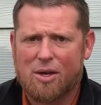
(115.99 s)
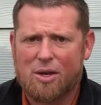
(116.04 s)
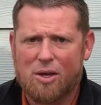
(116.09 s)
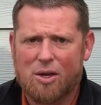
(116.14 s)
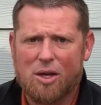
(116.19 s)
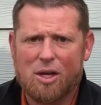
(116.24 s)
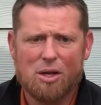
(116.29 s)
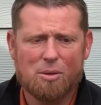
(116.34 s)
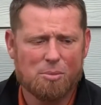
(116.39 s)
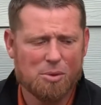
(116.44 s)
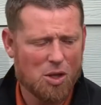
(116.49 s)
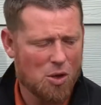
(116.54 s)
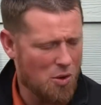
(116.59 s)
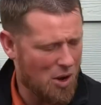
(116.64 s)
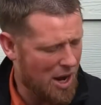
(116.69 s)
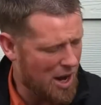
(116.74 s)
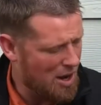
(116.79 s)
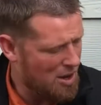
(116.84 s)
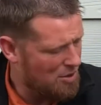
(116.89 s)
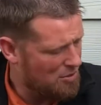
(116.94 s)
you need to blow
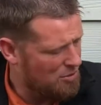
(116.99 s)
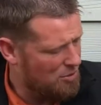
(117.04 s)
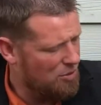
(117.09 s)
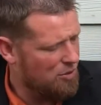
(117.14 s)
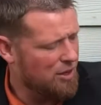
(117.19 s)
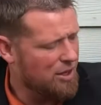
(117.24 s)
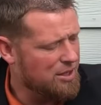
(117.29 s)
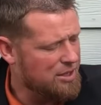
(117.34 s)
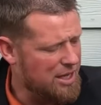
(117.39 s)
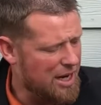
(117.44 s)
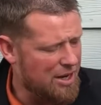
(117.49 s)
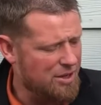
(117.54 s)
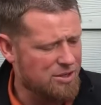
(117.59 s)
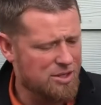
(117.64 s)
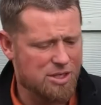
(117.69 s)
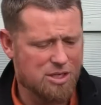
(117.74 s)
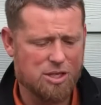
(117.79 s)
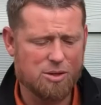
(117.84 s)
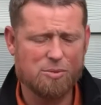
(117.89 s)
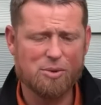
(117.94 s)
air through the entire
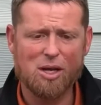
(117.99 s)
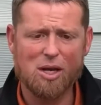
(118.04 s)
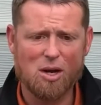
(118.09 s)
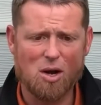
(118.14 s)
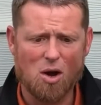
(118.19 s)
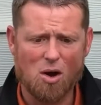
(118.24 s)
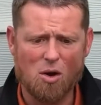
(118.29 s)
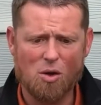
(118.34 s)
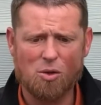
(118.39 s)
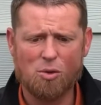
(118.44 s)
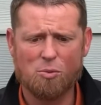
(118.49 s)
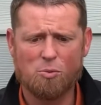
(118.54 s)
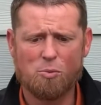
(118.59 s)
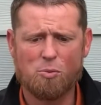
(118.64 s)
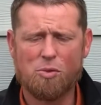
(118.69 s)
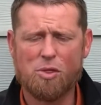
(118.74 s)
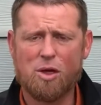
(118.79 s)
system and get all